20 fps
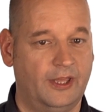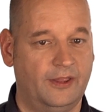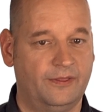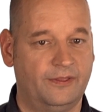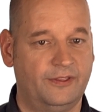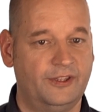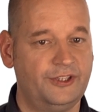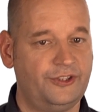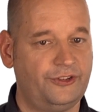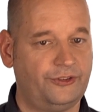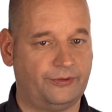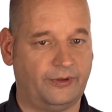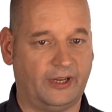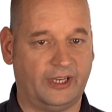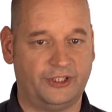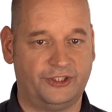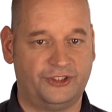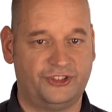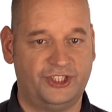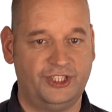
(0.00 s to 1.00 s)
In this
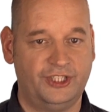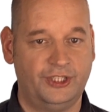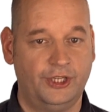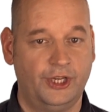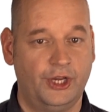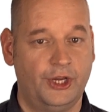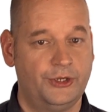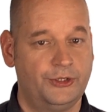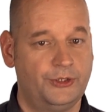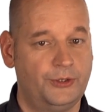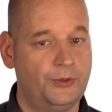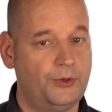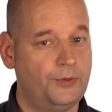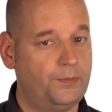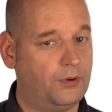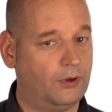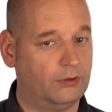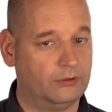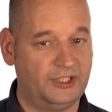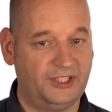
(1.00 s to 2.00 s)
strategy, two
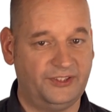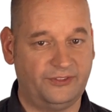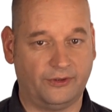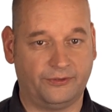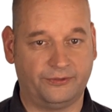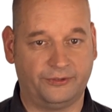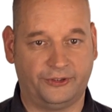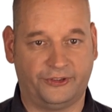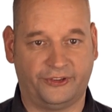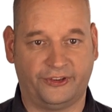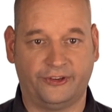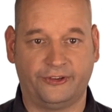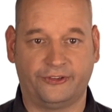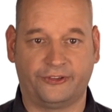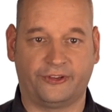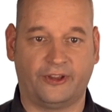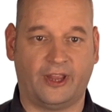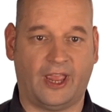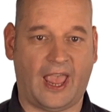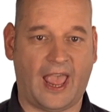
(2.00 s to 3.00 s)
police
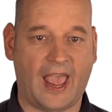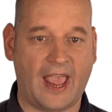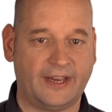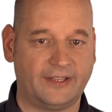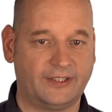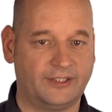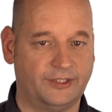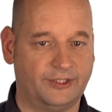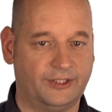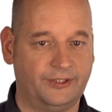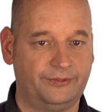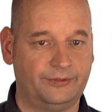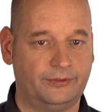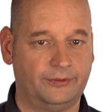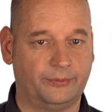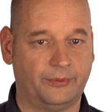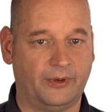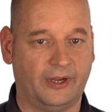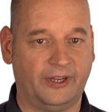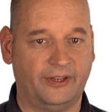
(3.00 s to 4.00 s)
officers act in
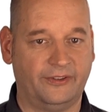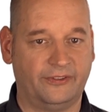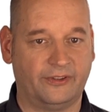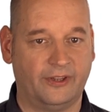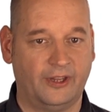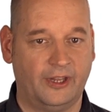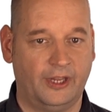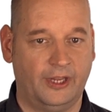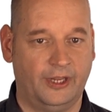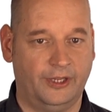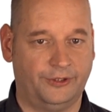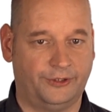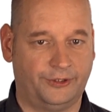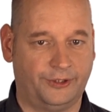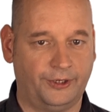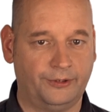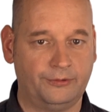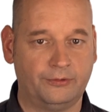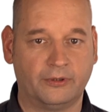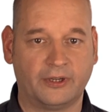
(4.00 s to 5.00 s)
different ways,
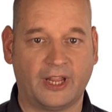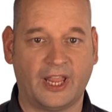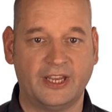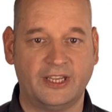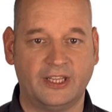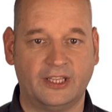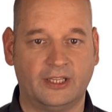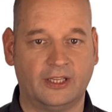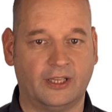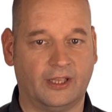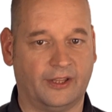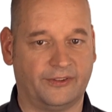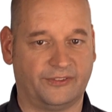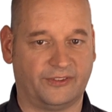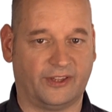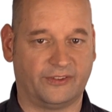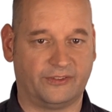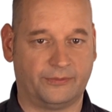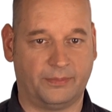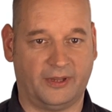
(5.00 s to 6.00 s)
interrogating a
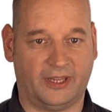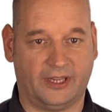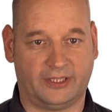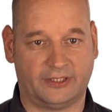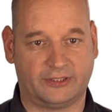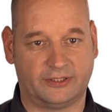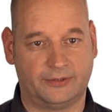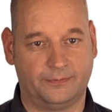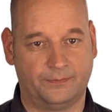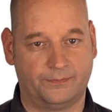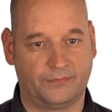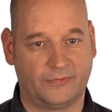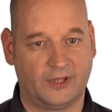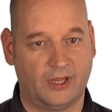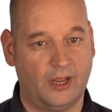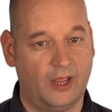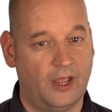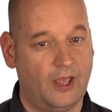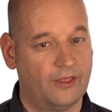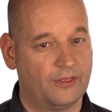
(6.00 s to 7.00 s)
suspect.
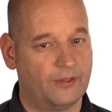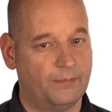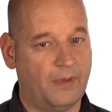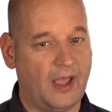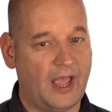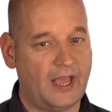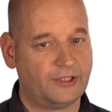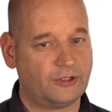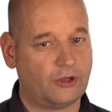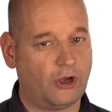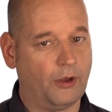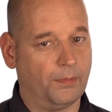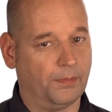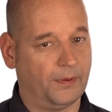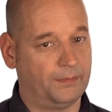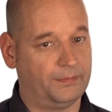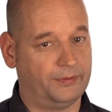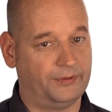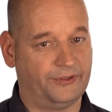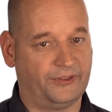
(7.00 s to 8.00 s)
The bad
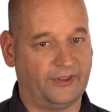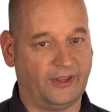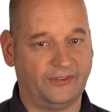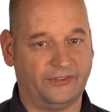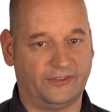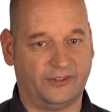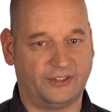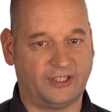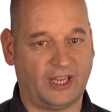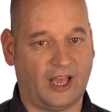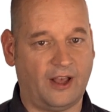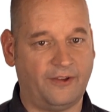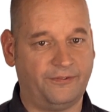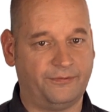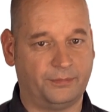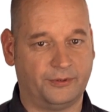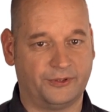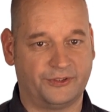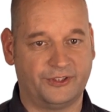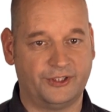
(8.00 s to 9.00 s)
cop presents a
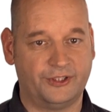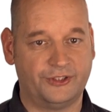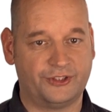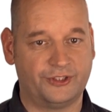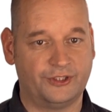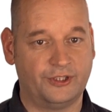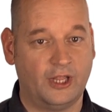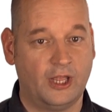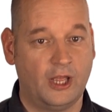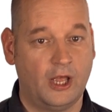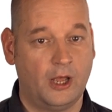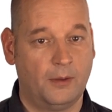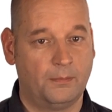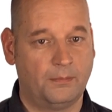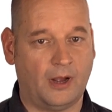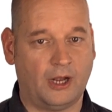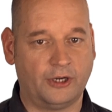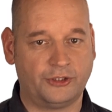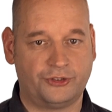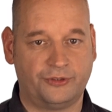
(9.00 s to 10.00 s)
tough position,
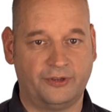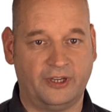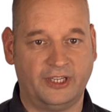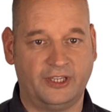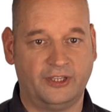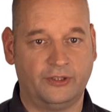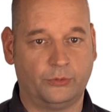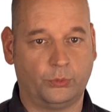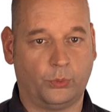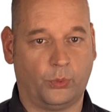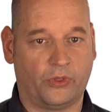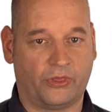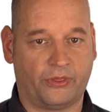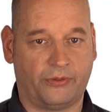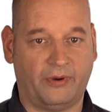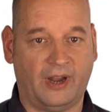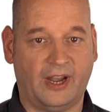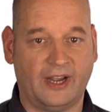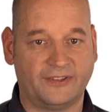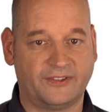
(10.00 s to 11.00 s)
punctuated with
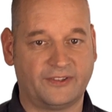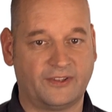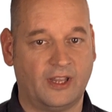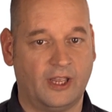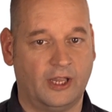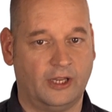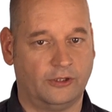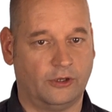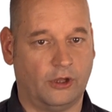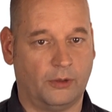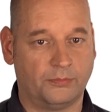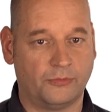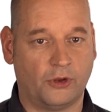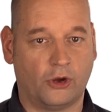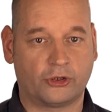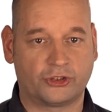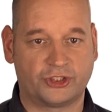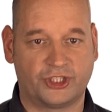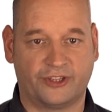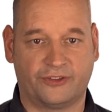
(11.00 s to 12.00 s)
threats and
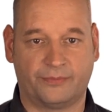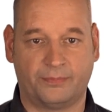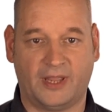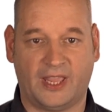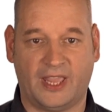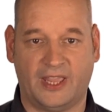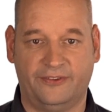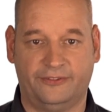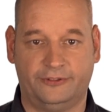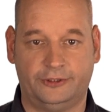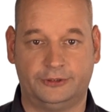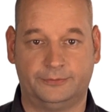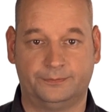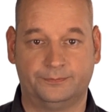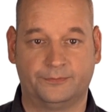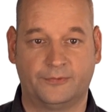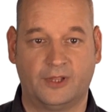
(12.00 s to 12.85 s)
obnoxious behavior.